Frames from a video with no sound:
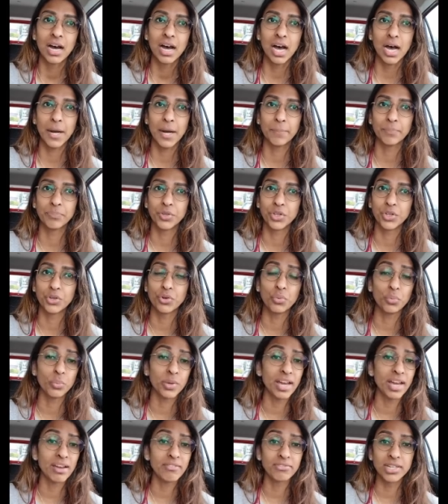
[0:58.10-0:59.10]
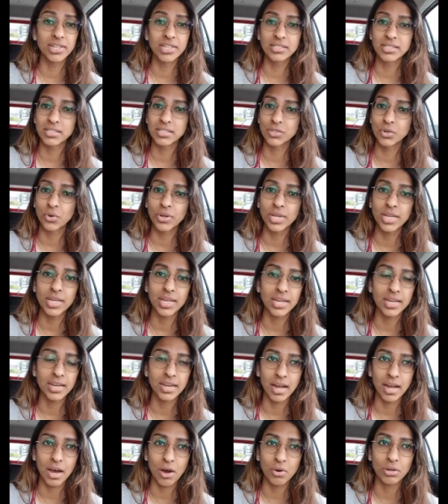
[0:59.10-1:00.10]
um, you know we have nurses going
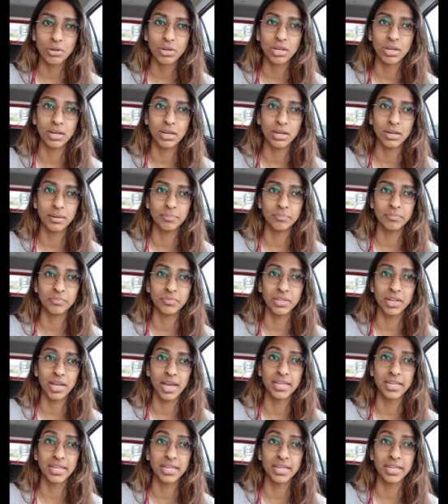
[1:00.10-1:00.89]
in and out um,